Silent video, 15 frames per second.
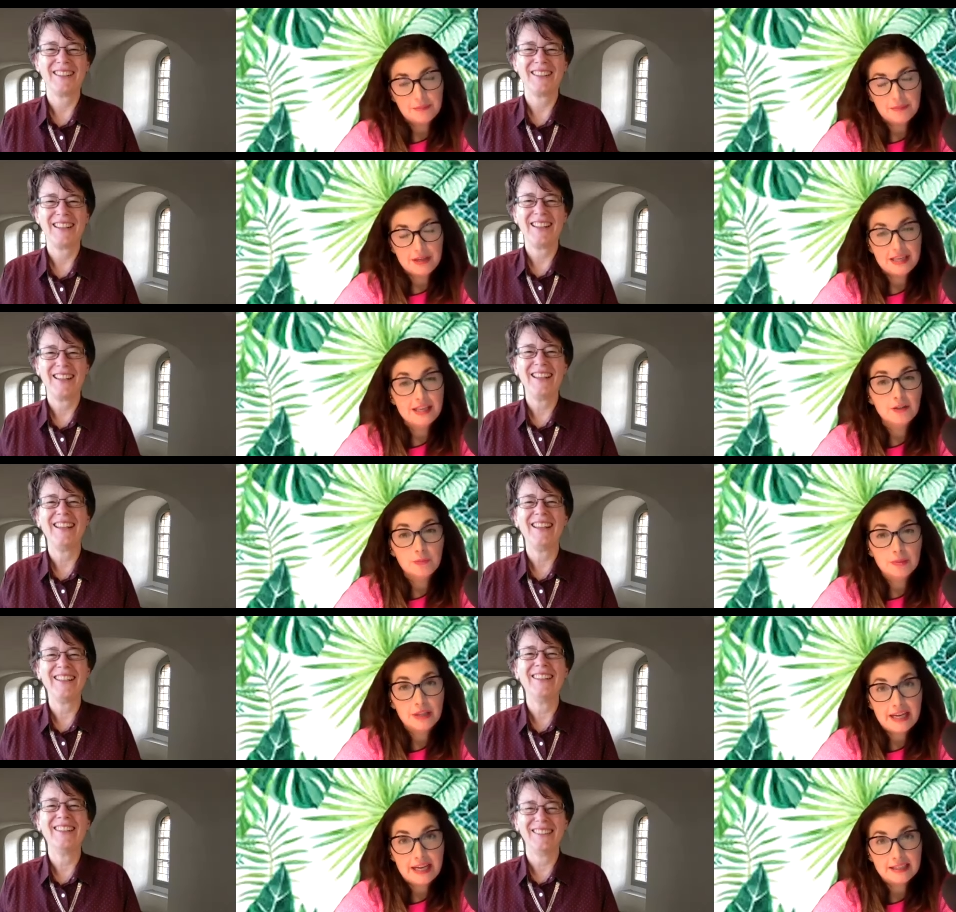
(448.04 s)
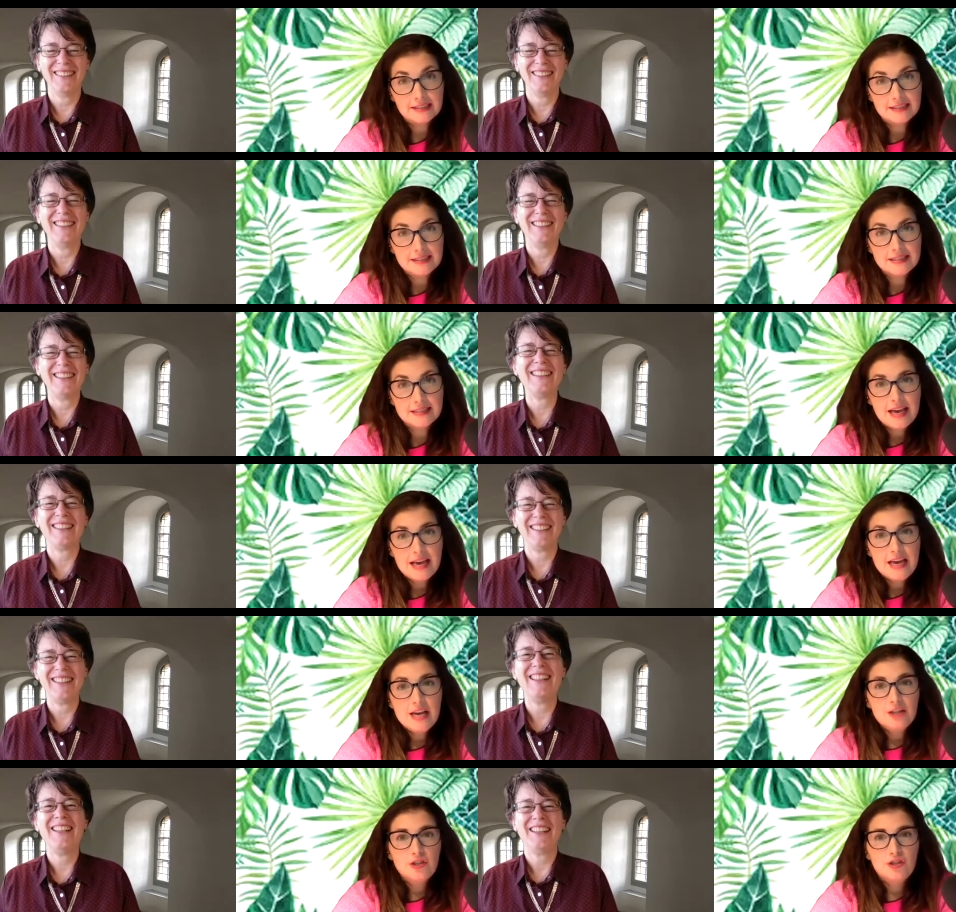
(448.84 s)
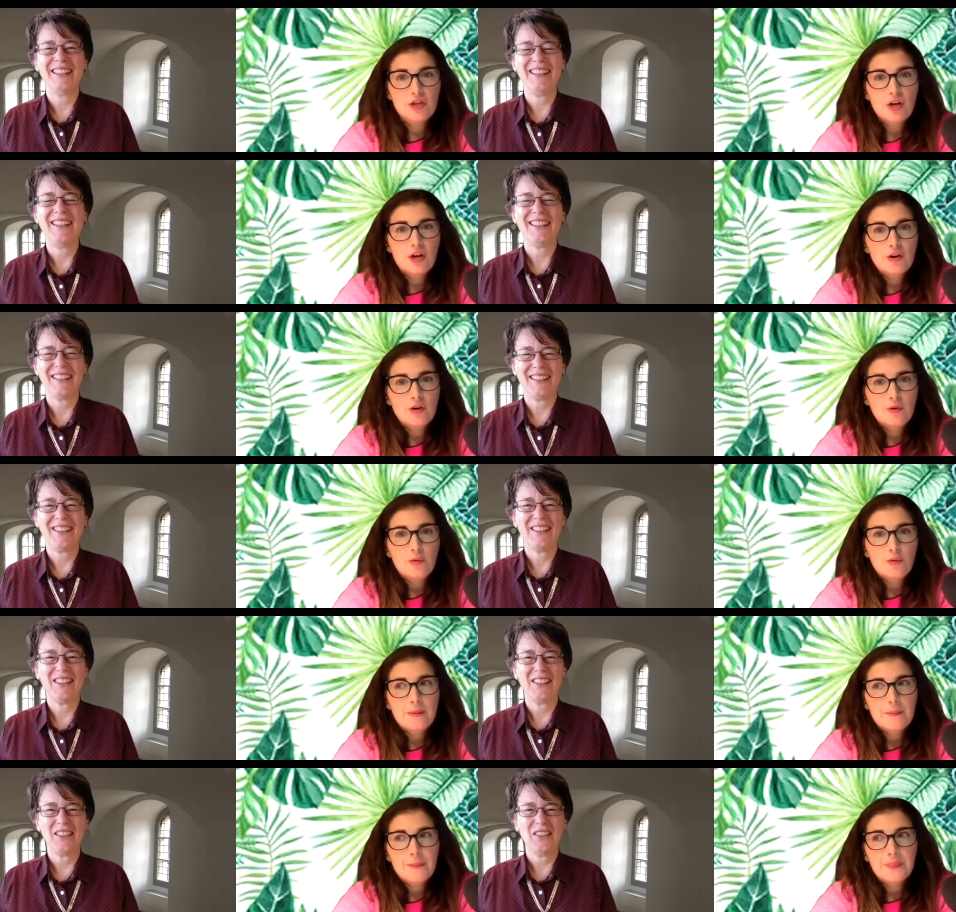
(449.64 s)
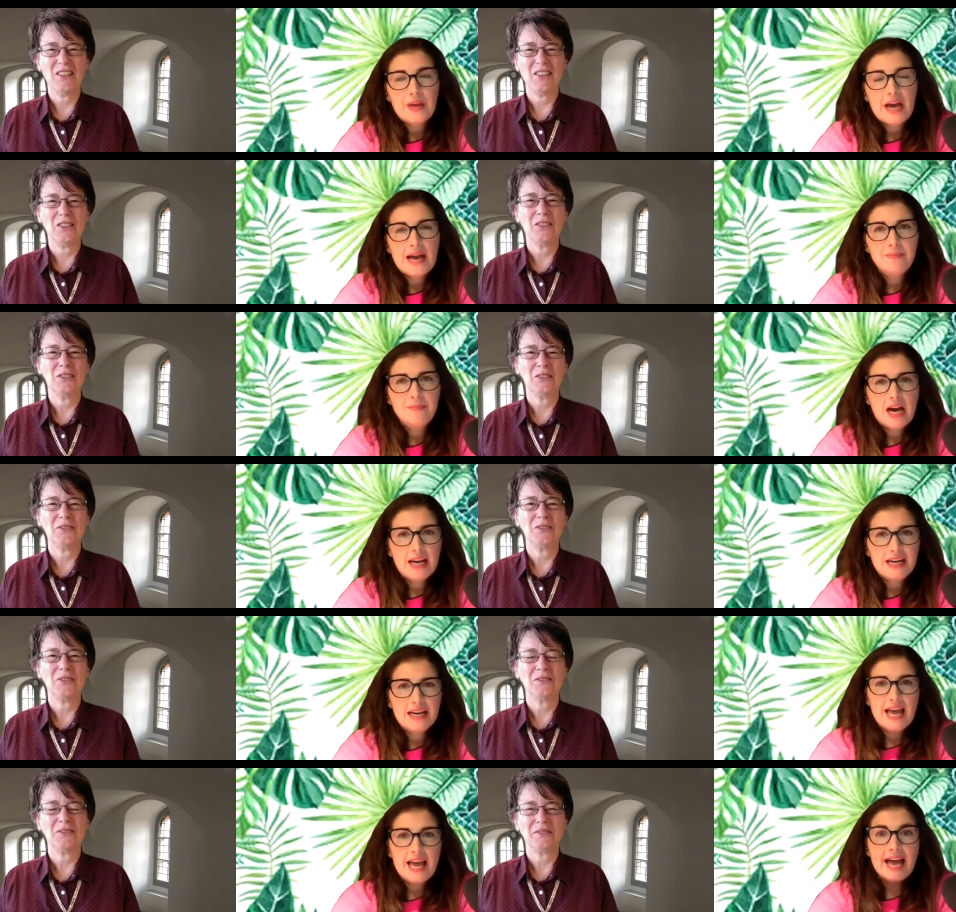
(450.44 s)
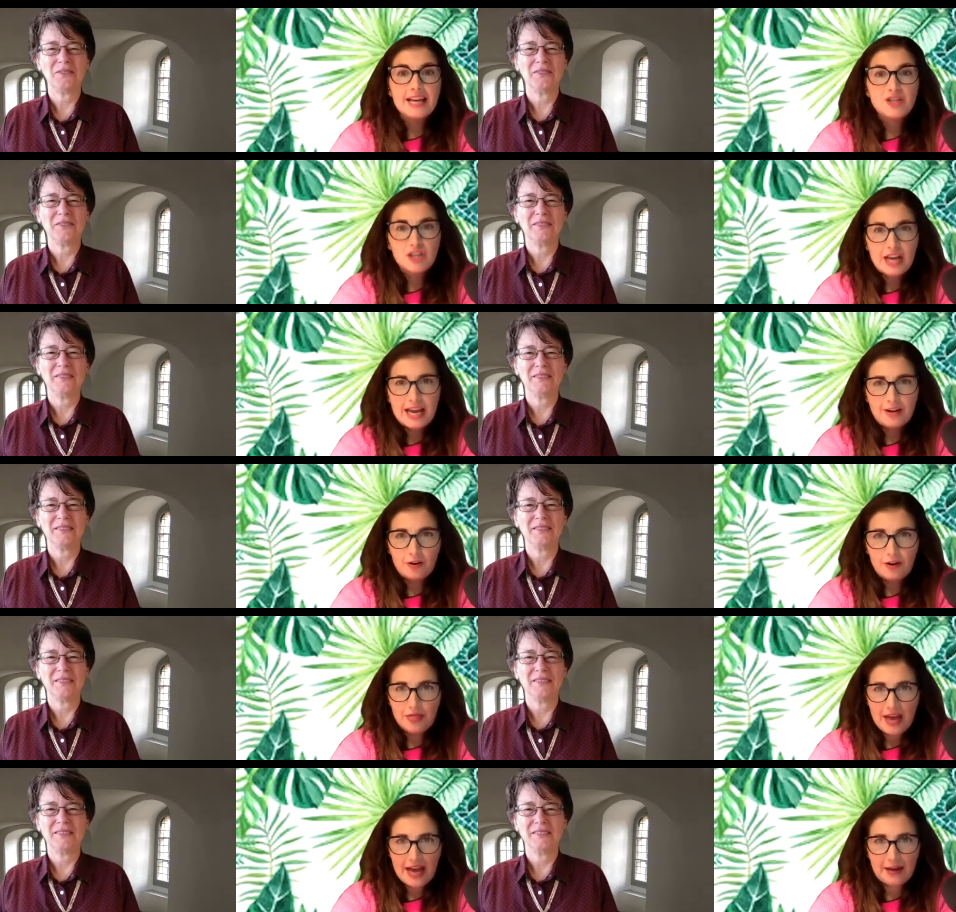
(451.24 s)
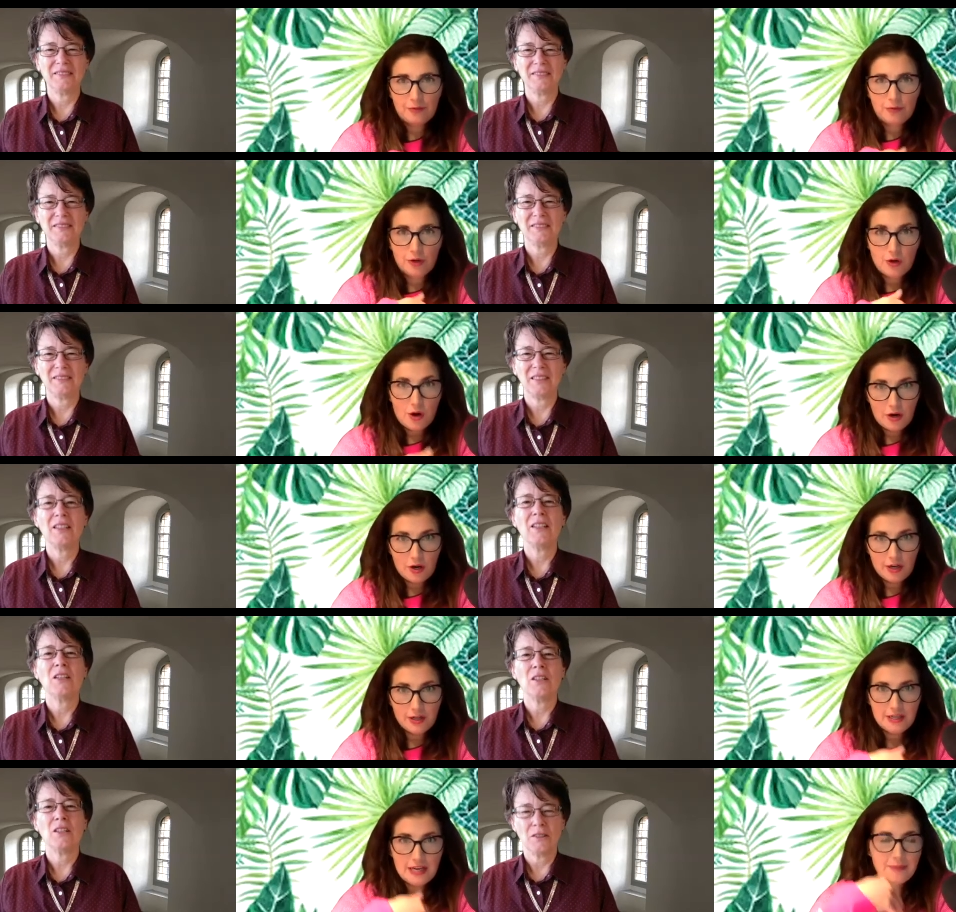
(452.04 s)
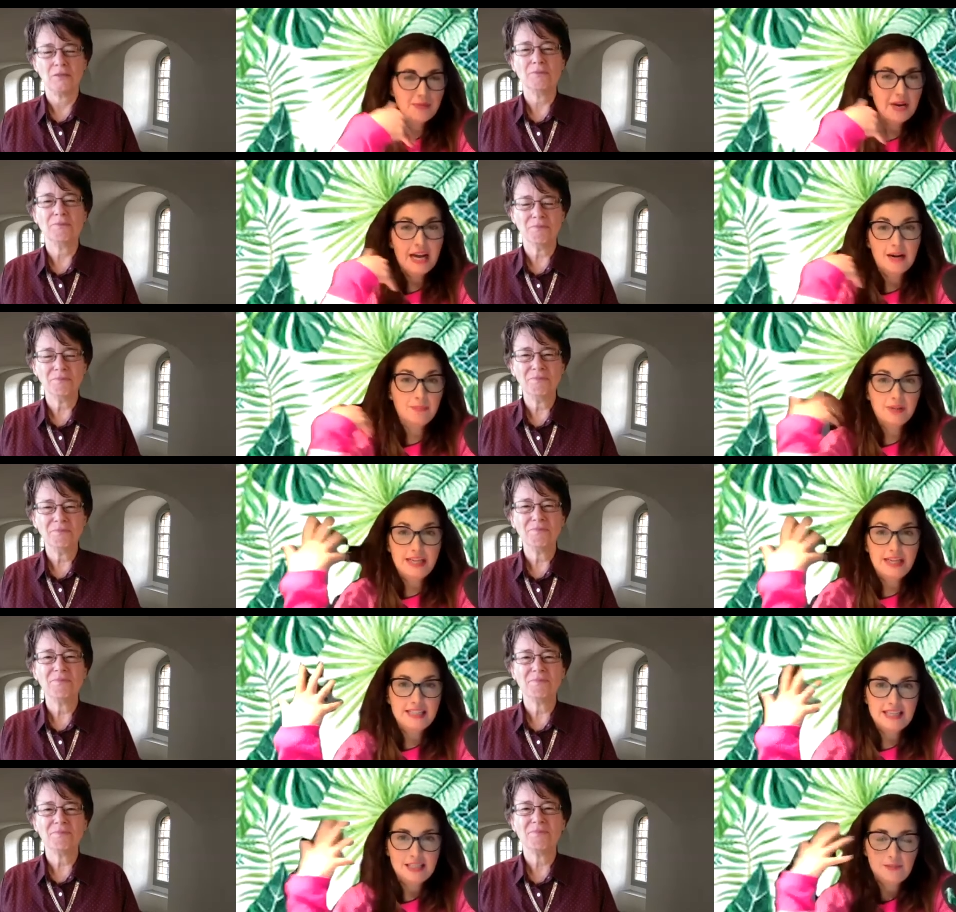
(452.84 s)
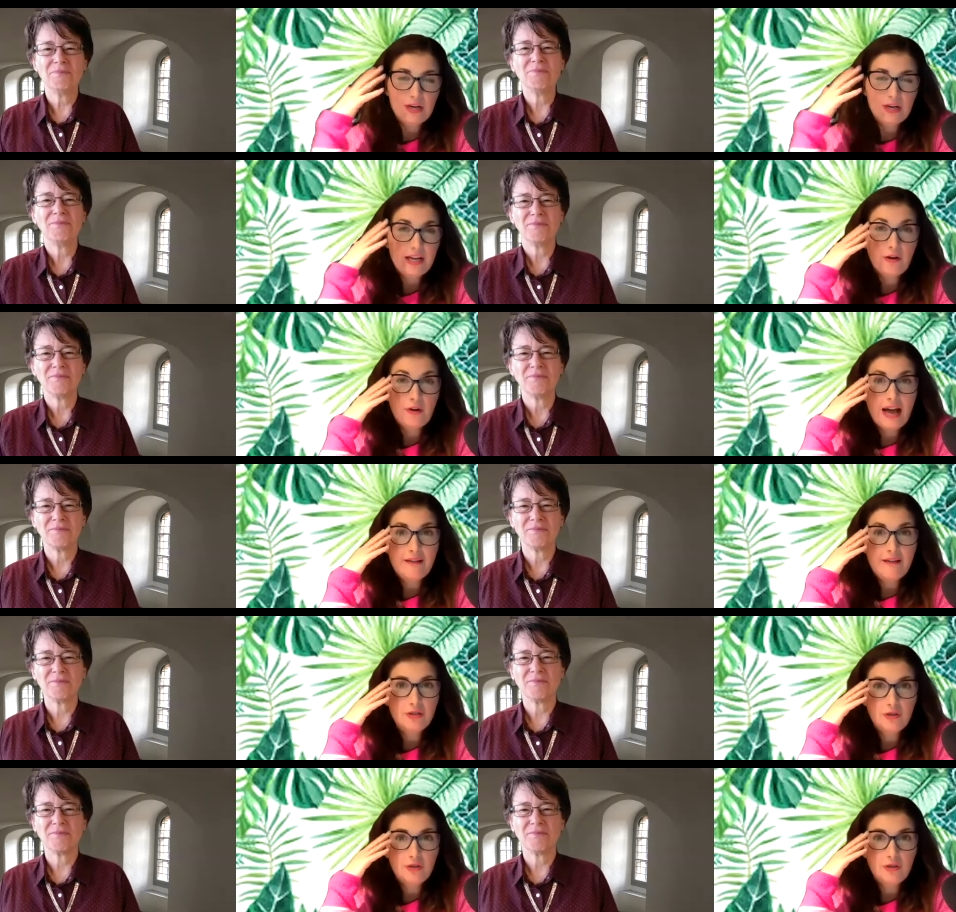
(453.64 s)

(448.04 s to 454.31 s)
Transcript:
Speaker 1: kill plants. So I'm not an educator in that regard. I'm not a plant expert. I don't have a